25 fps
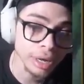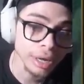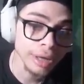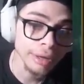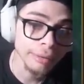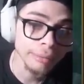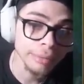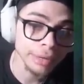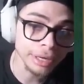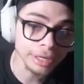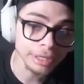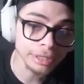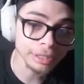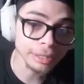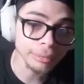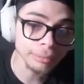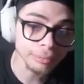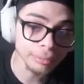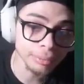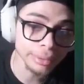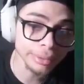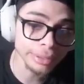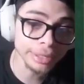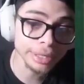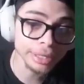because I'm
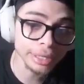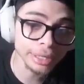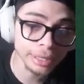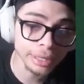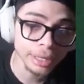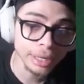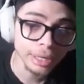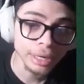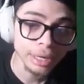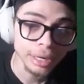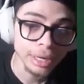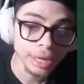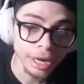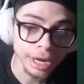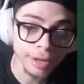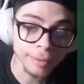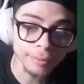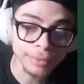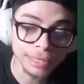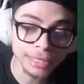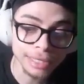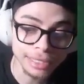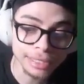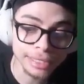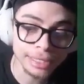putting
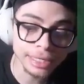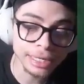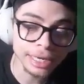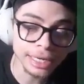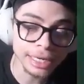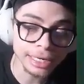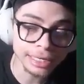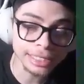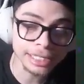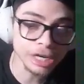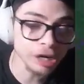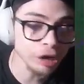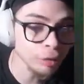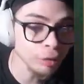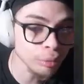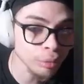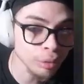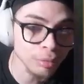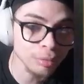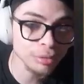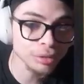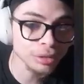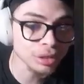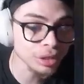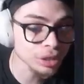Lee Sin in terrible
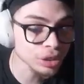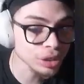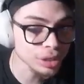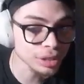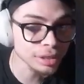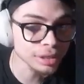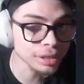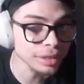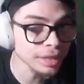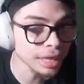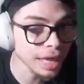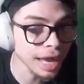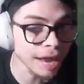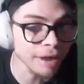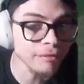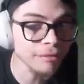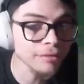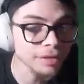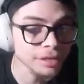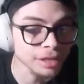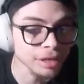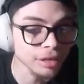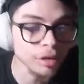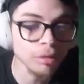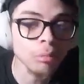positions every
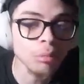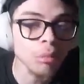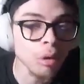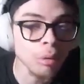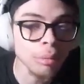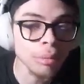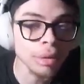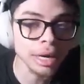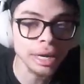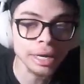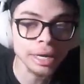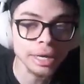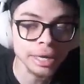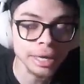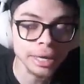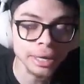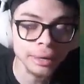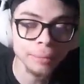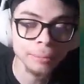single moment I can.